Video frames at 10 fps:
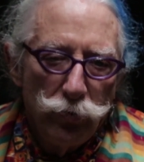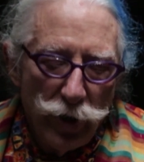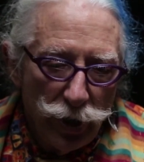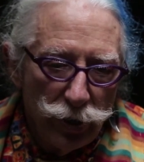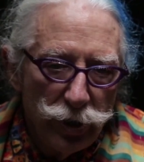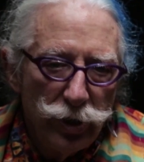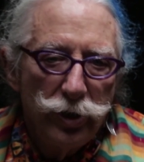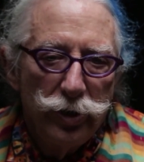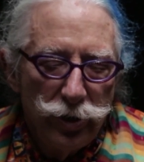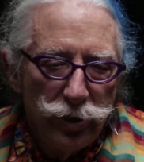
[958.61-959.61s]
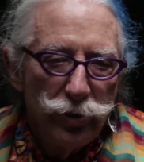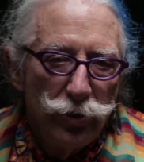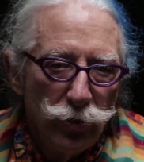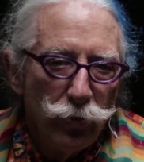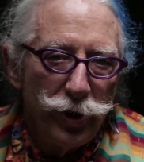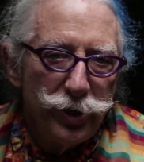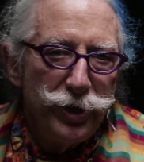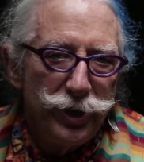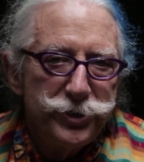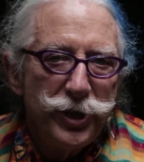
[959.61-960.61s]
Well, what
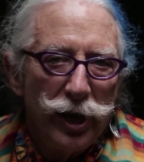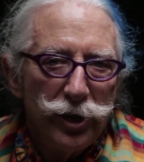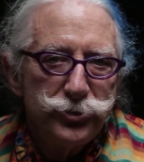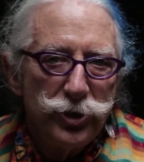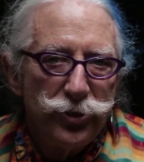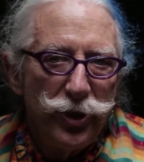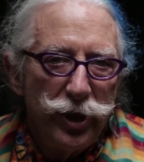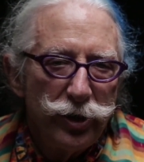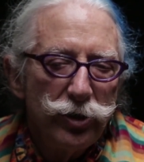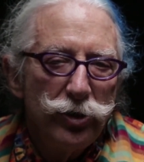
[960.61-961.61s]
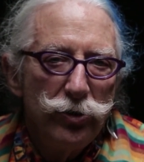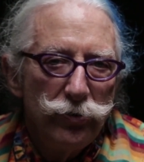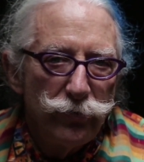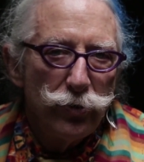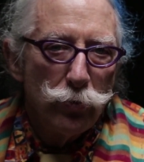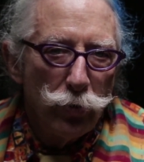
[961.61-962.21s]
an intelligent thing for the